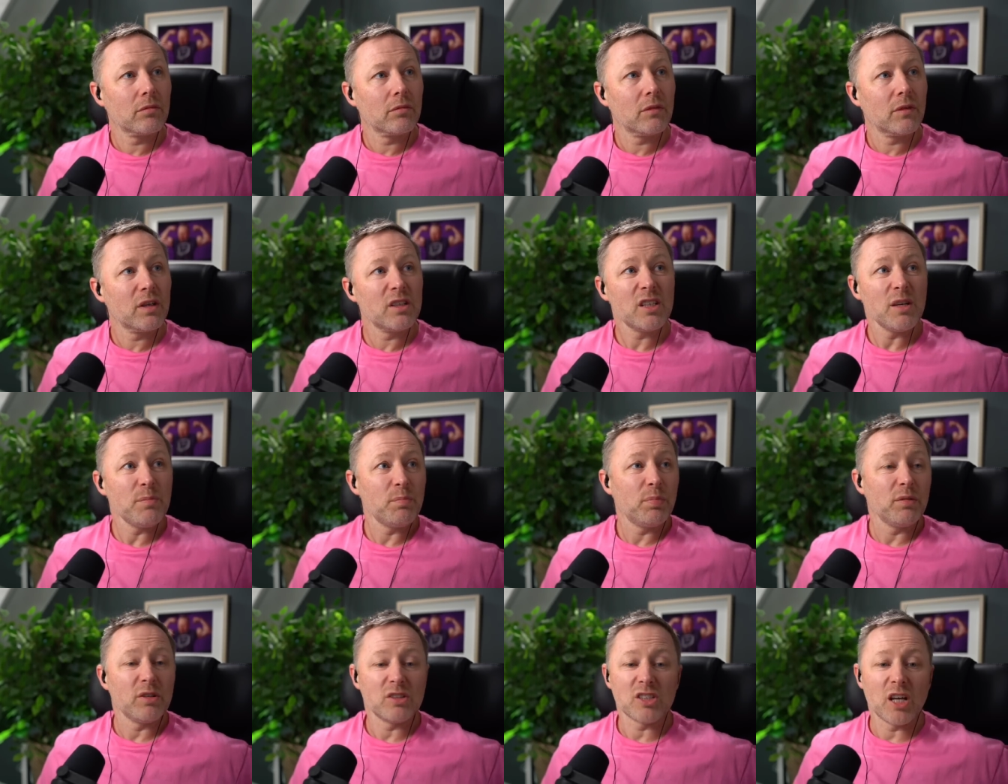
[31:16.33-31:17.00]

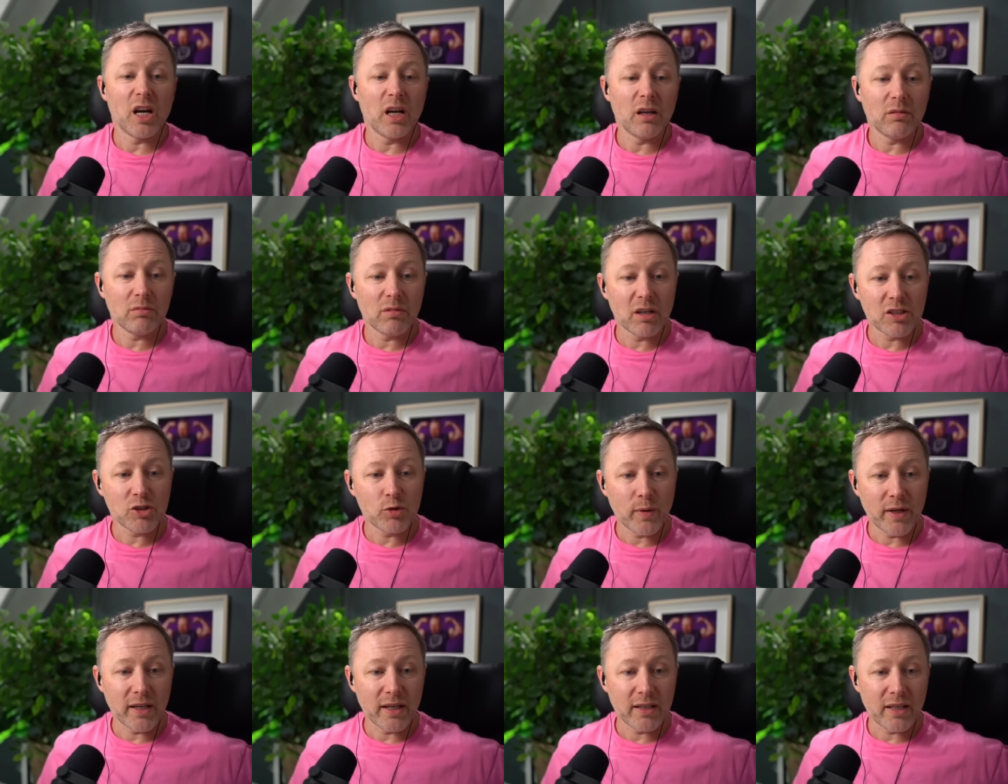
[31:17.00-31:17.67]
Simple as that.
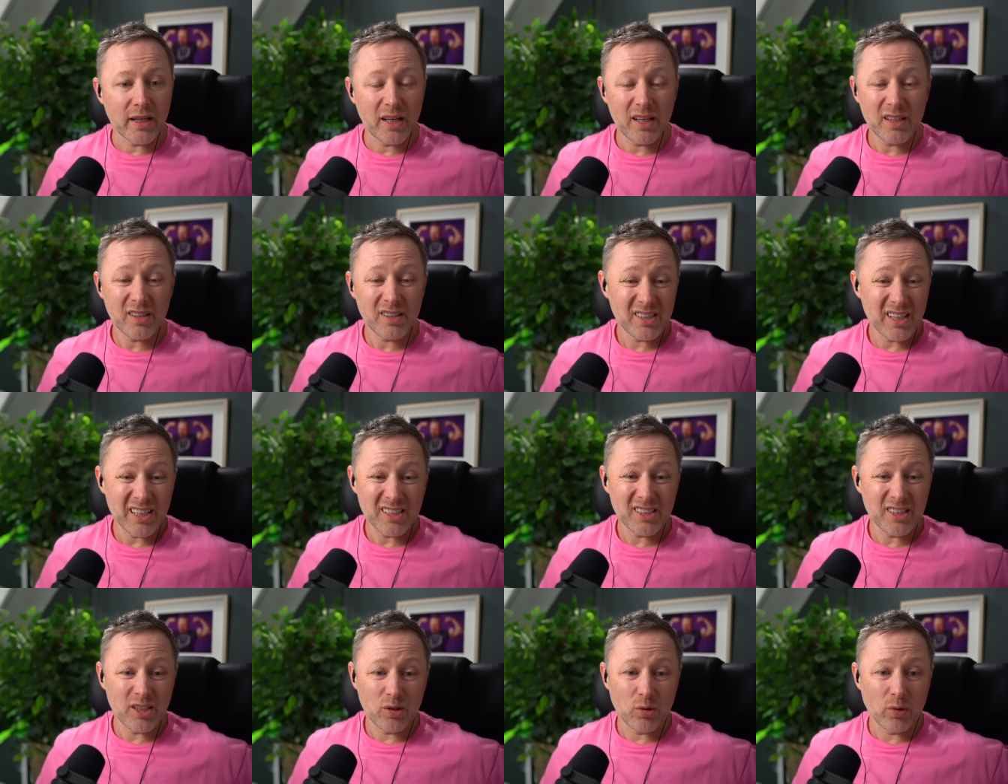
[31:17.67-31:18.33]
That's why they did it. It's
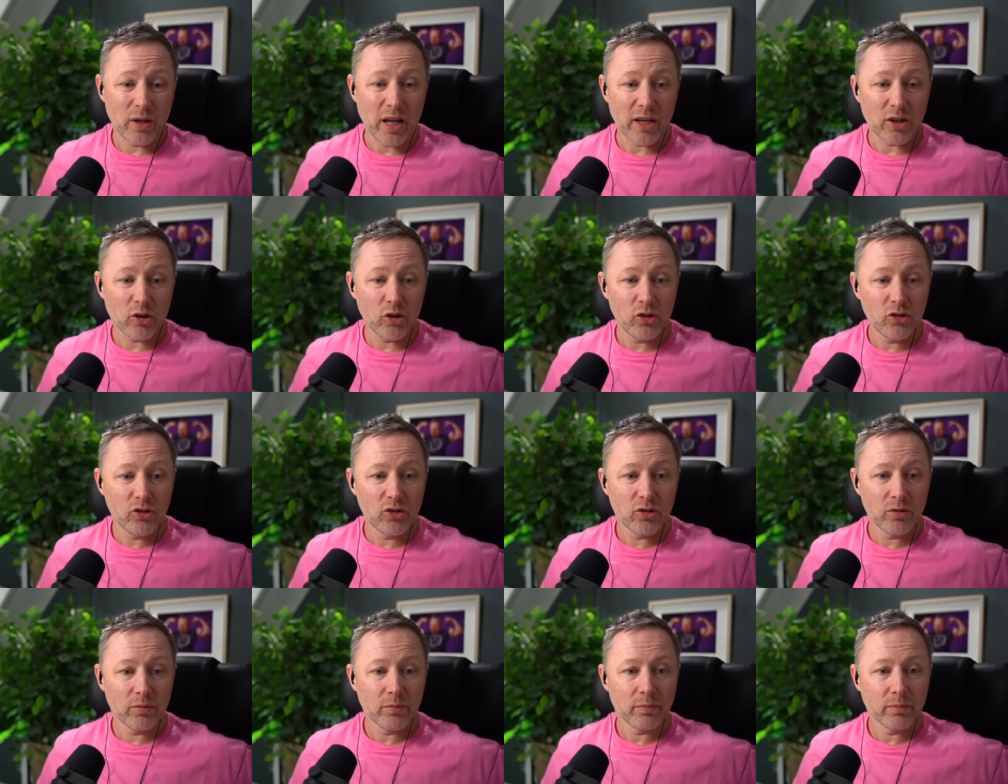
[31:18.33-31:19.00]
actually not that good.